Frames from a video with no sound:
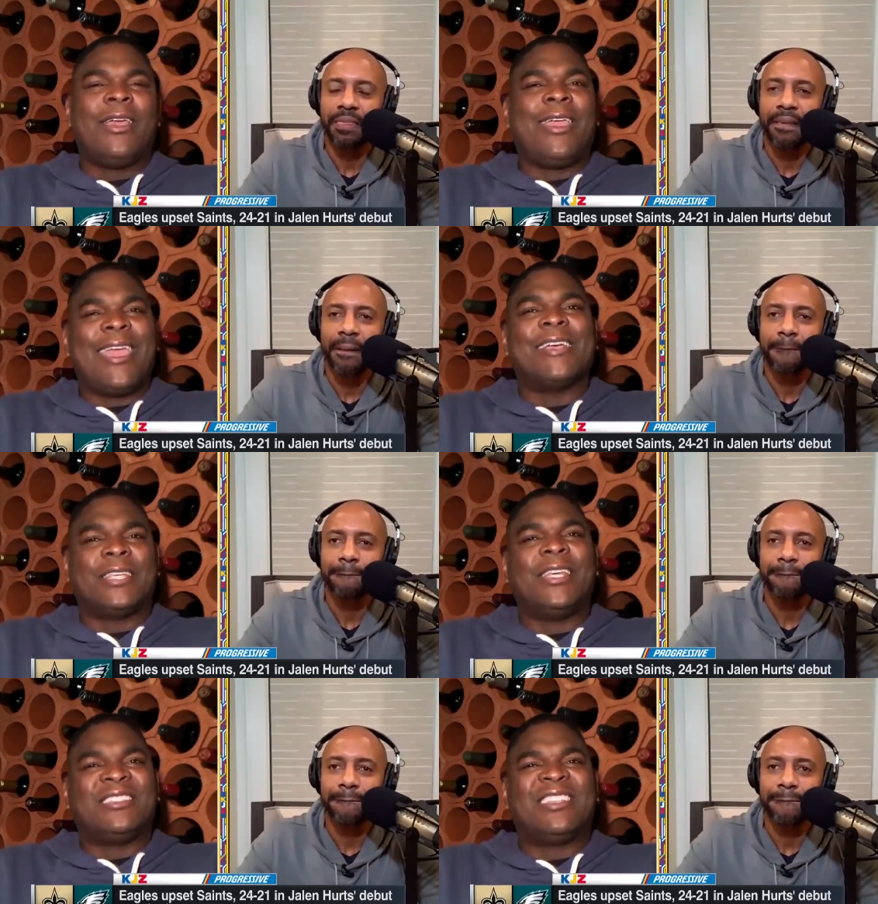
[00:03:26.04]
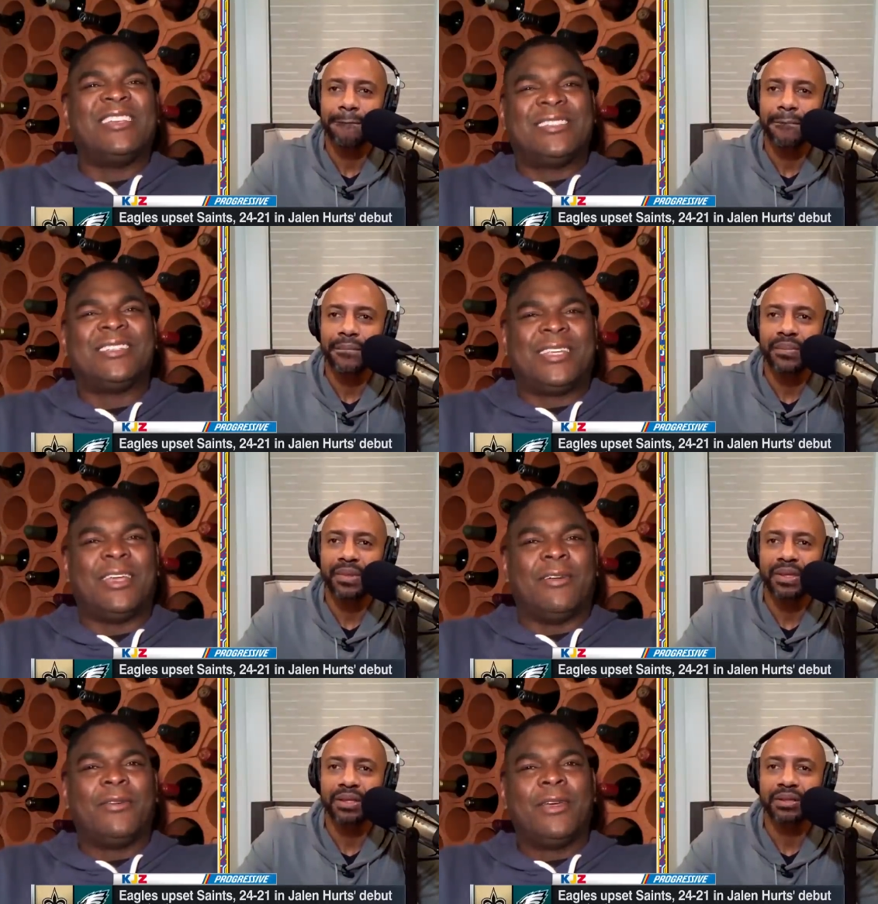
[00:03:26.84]
Speaker 1: he, yes, he's
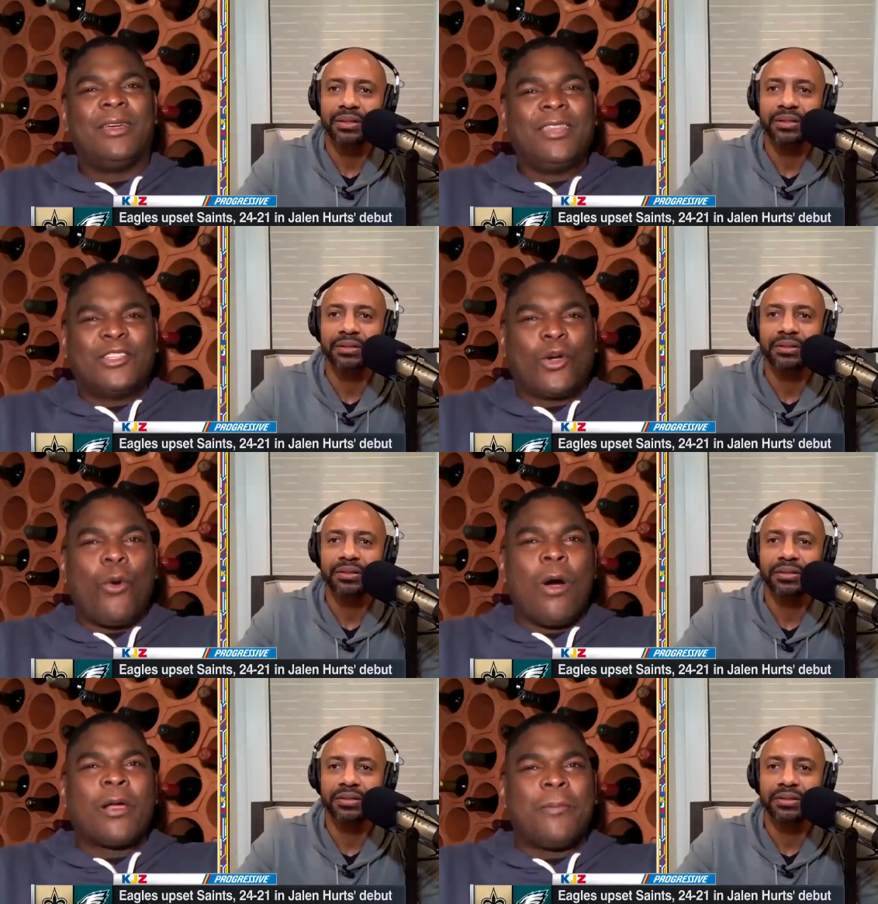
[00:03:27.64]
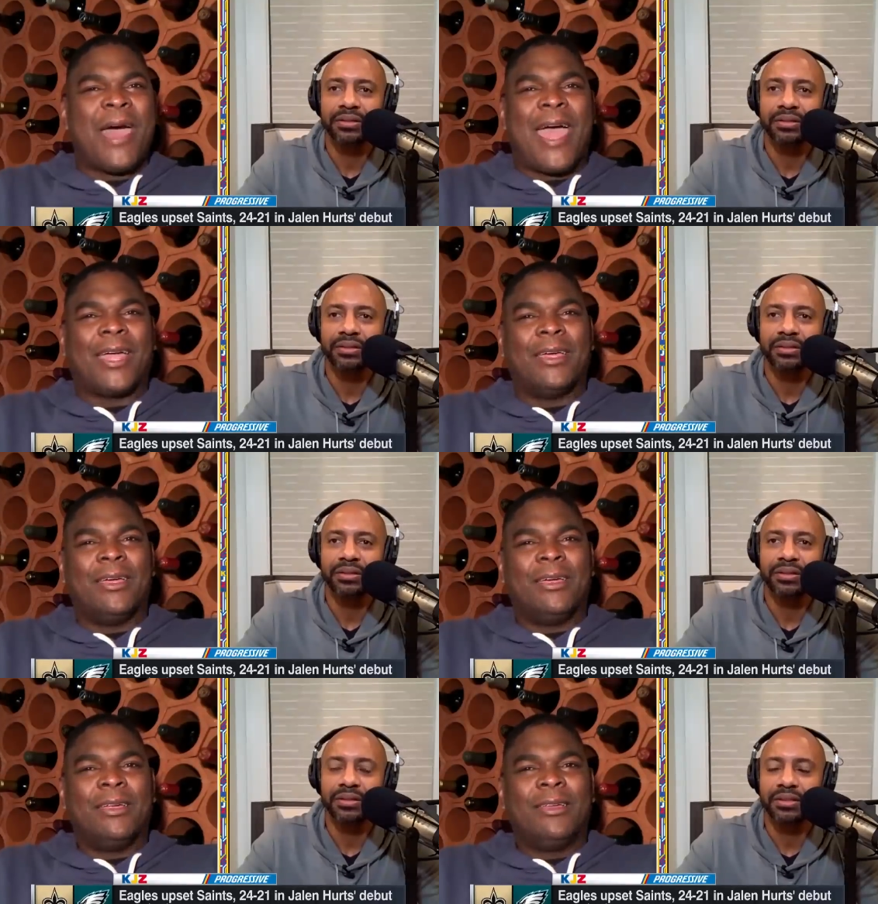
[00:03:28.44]
sensitive. He's a quarterback.
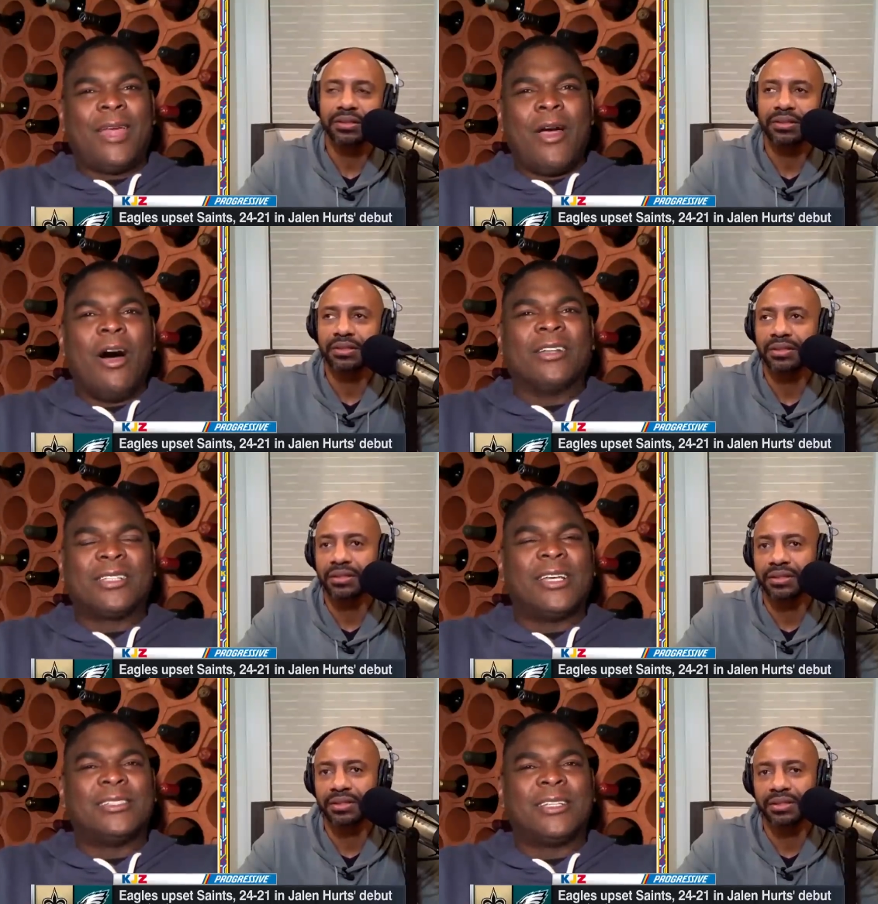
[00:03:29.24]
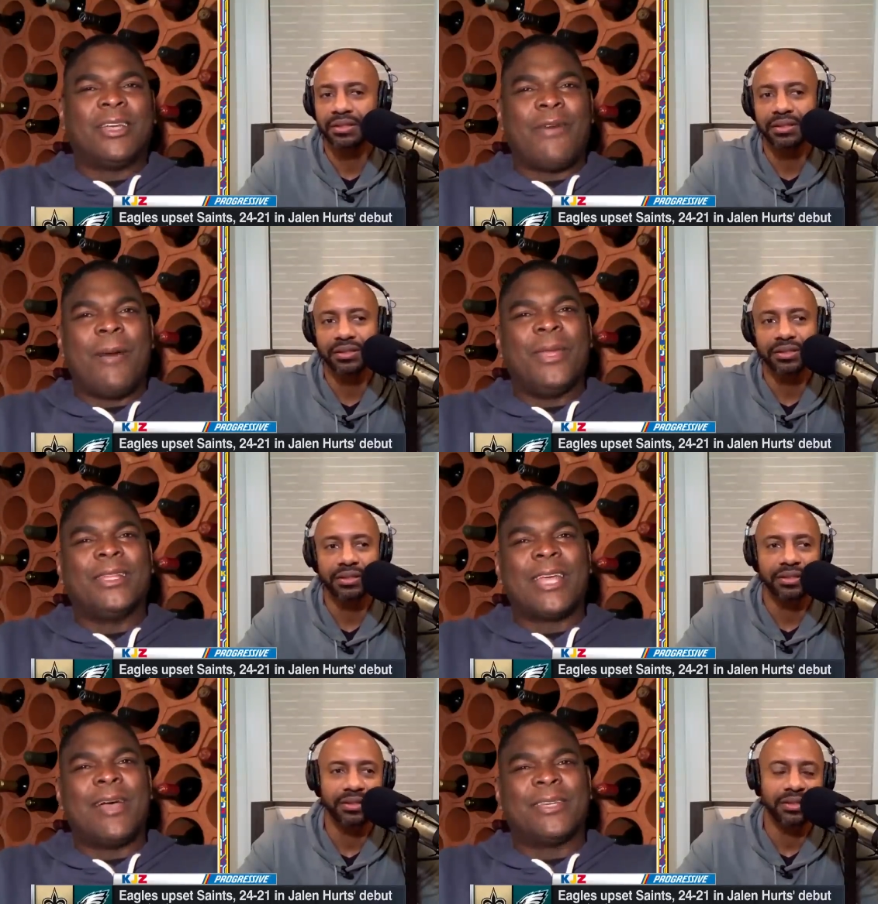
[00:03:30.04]
They all sensitive. How
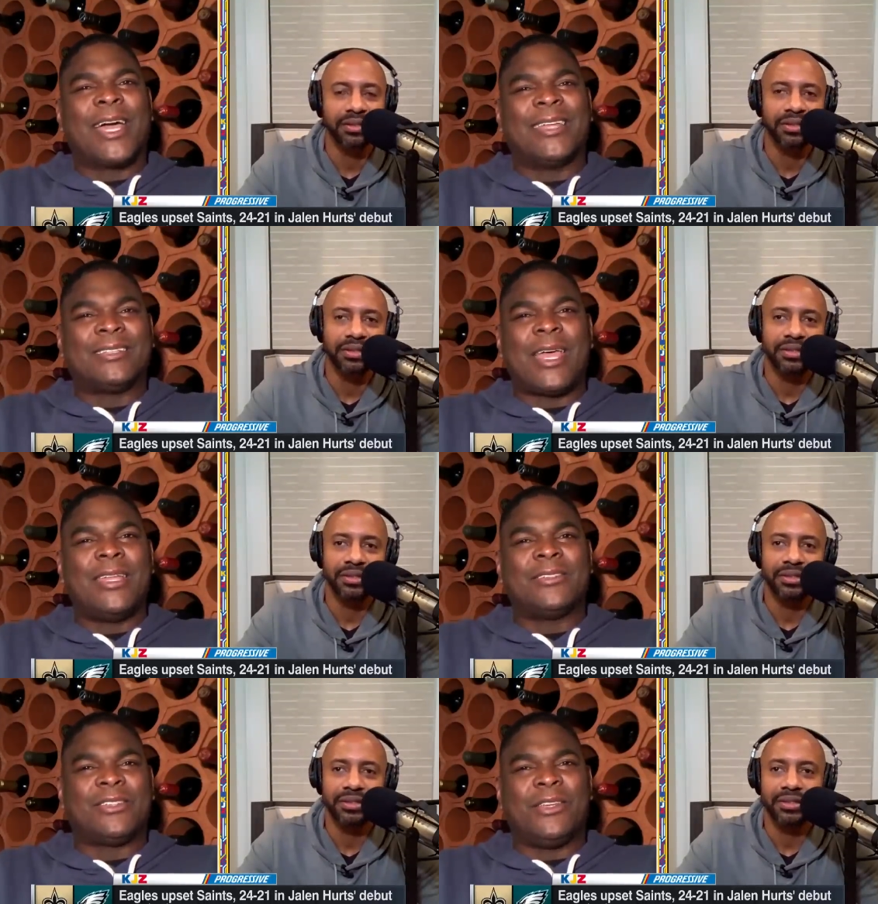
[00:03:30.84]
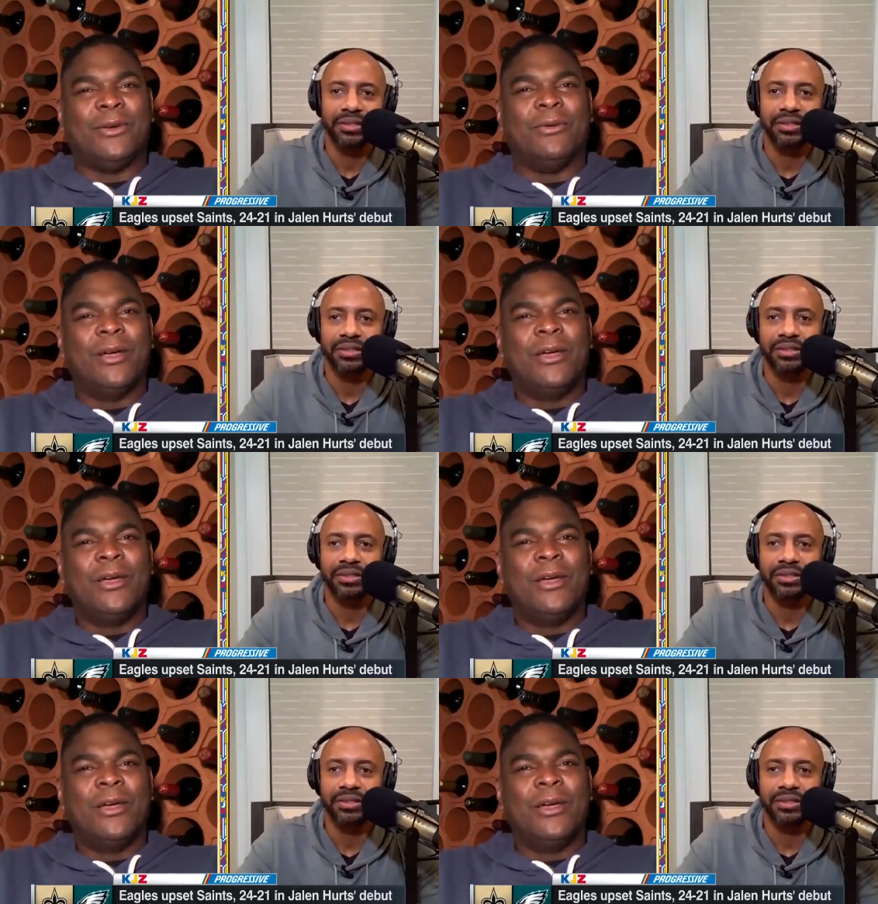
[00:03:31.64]
many times I got to say this to you?